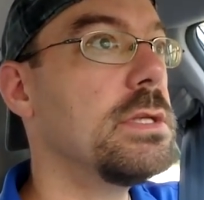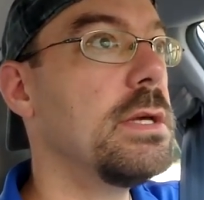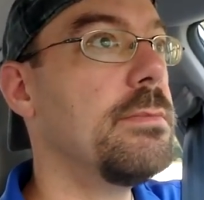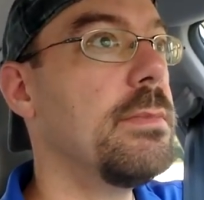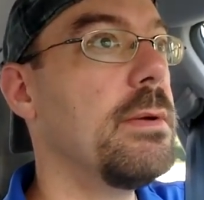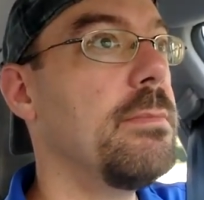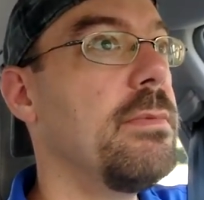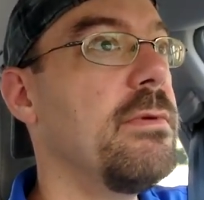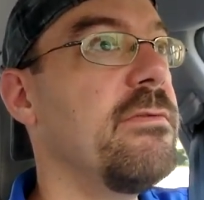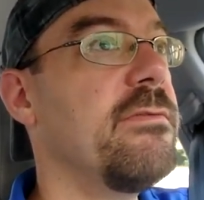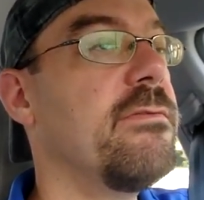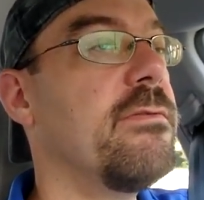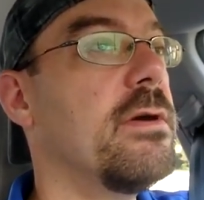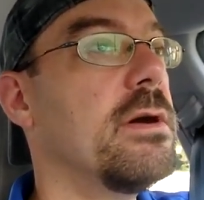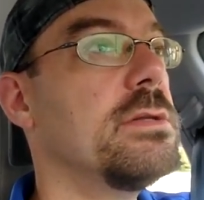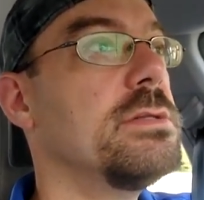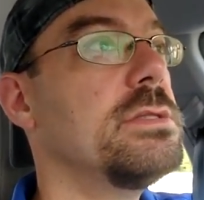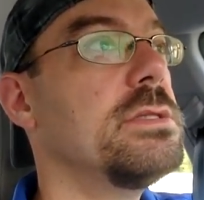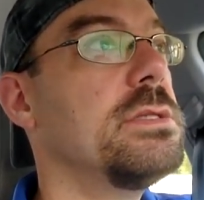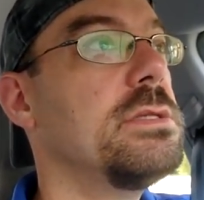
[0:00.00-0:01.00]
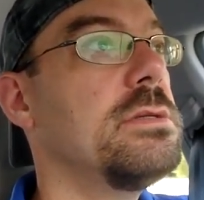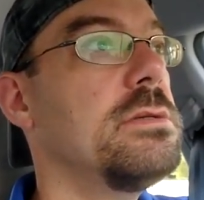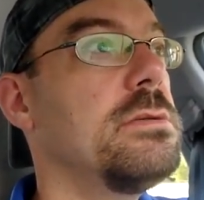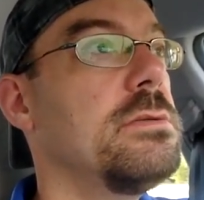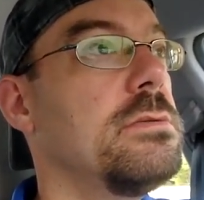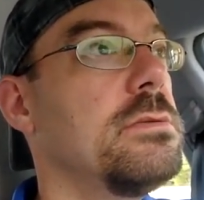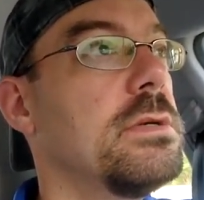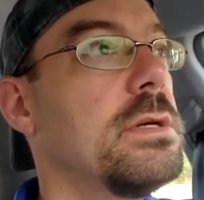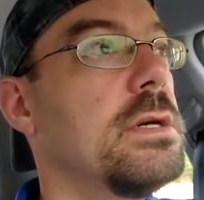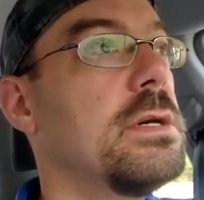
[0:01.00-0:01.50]
That might be fun
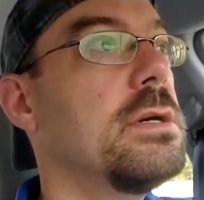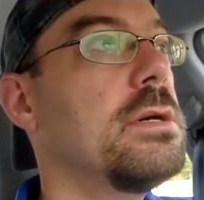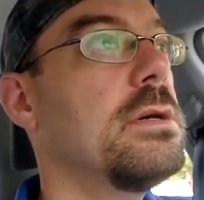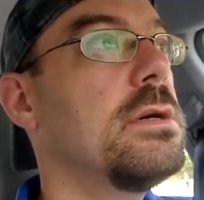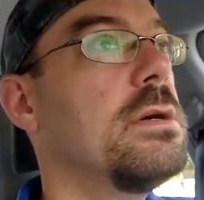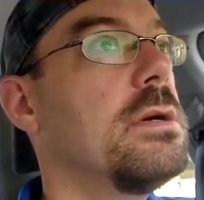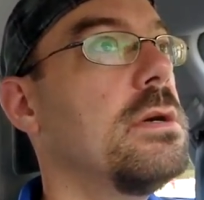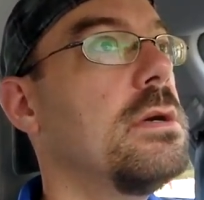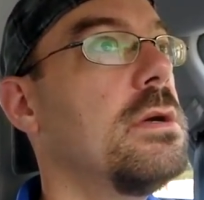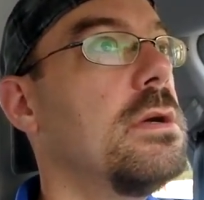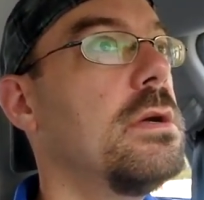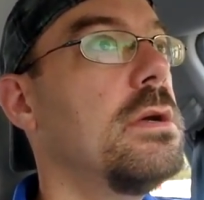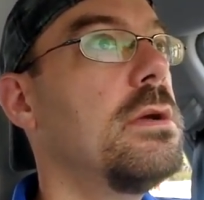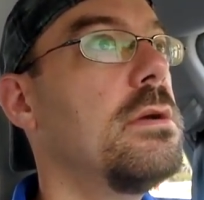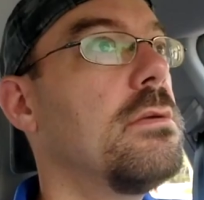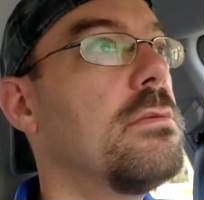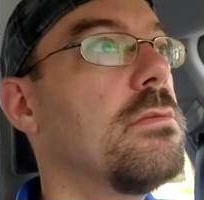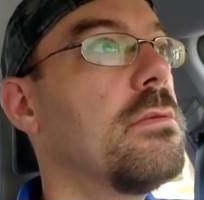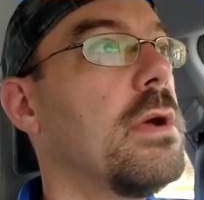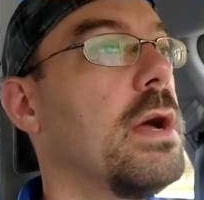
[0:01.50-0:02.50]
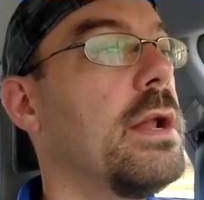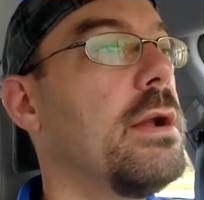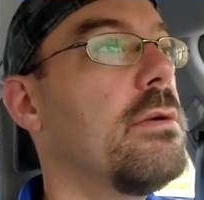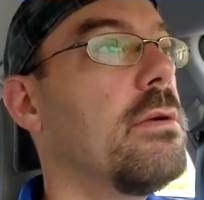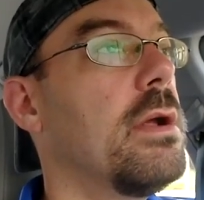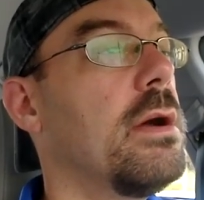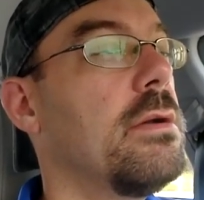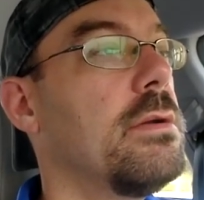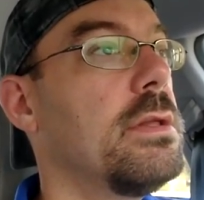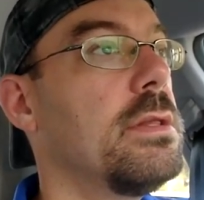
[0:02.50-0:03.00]
to uh, ride
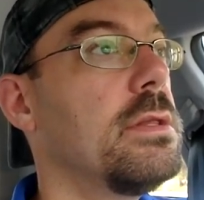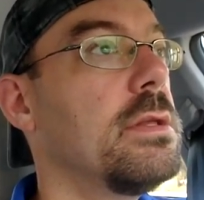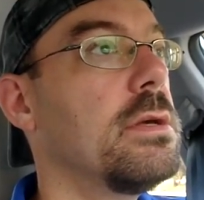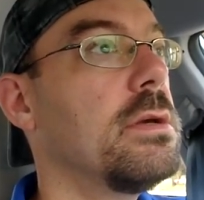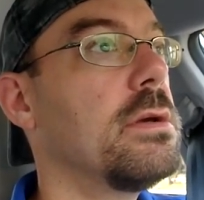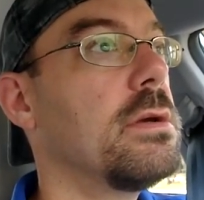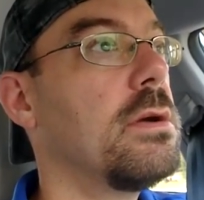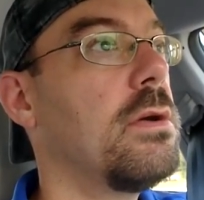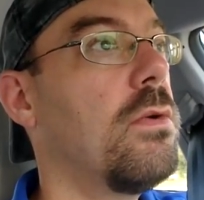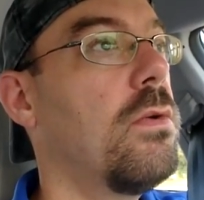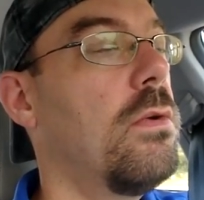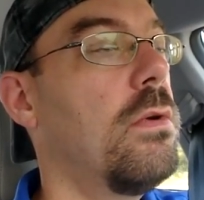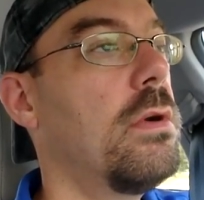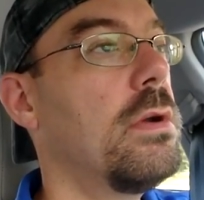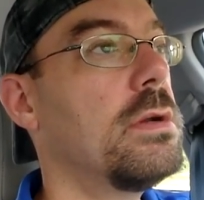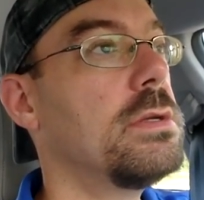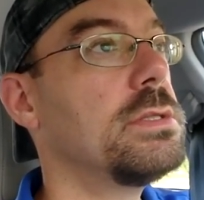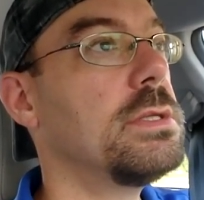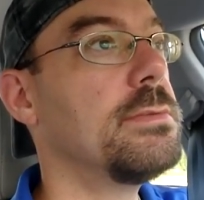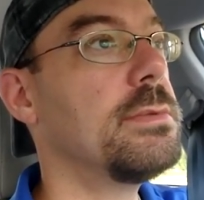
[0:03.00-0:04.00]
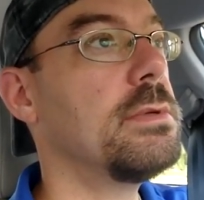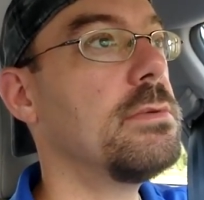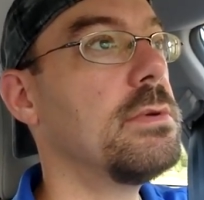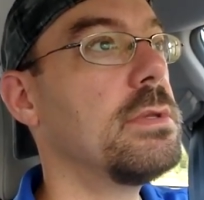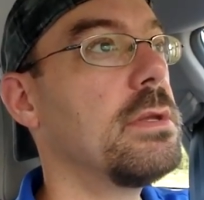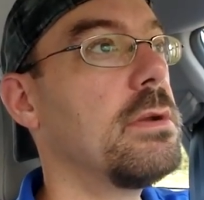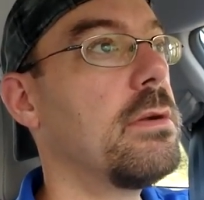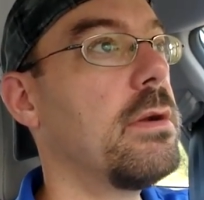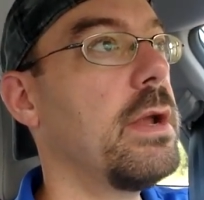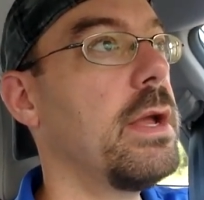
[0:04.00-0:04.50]
around in the court or something
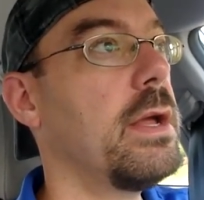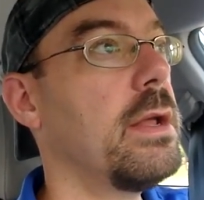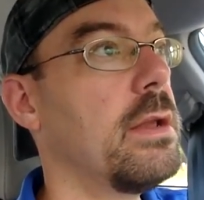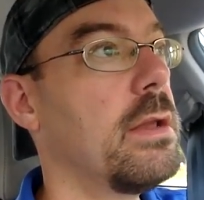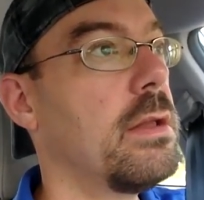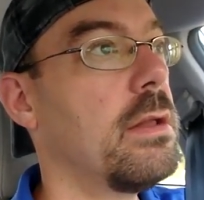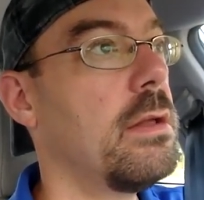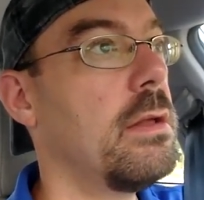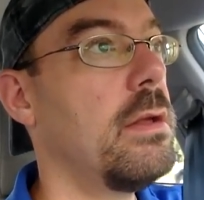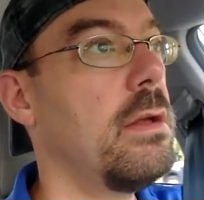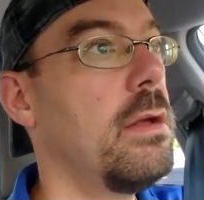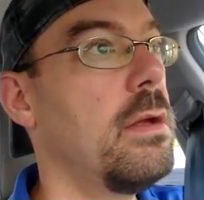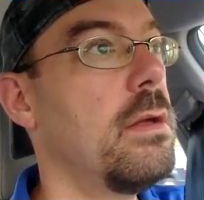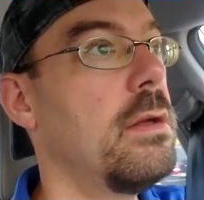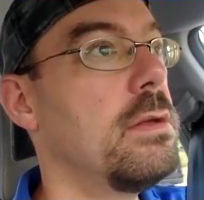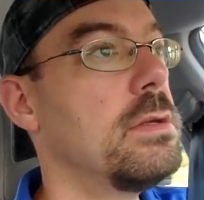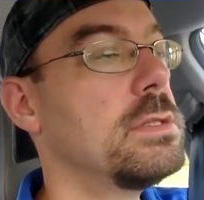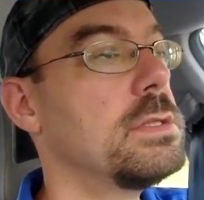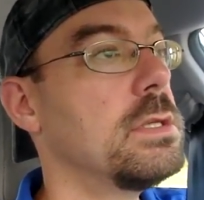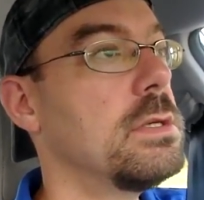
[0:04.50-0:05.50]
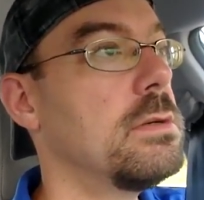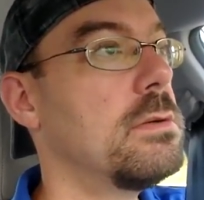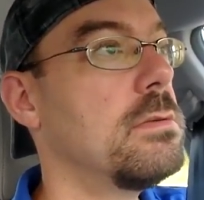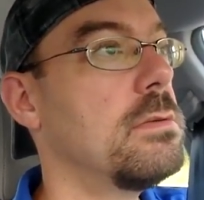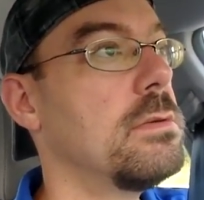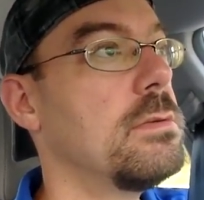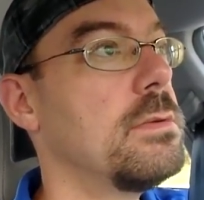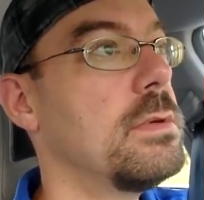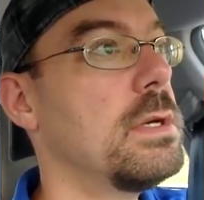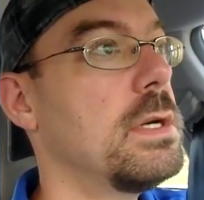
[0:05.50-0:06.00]
with Grant. So.
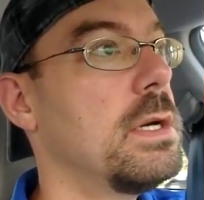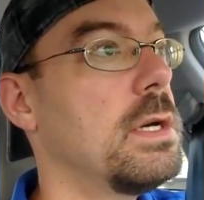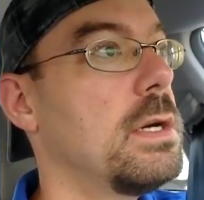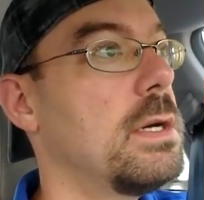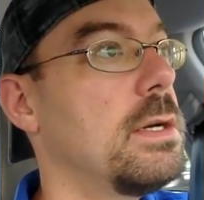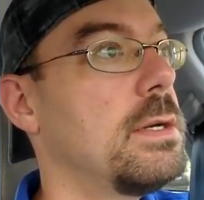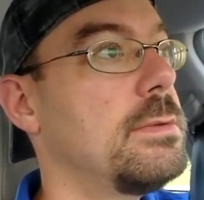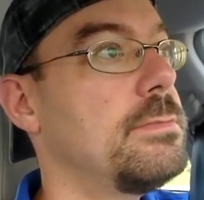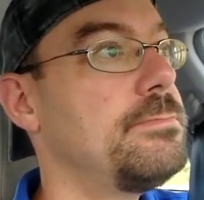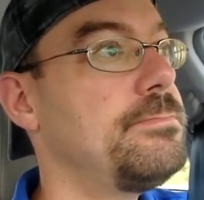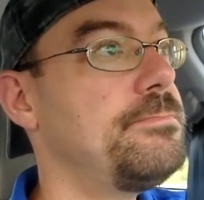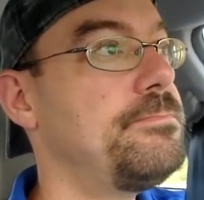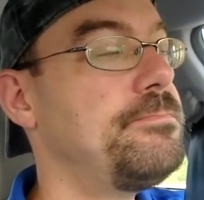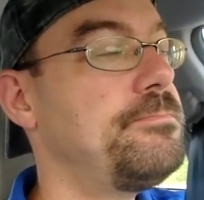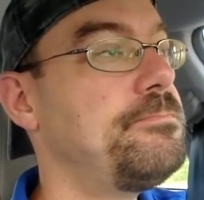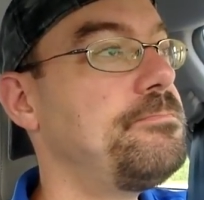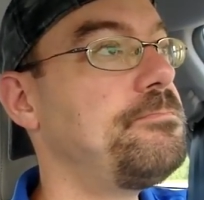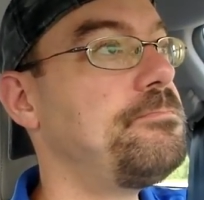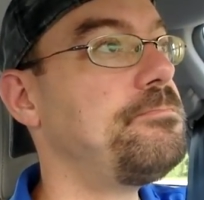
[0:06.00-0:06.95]
Um,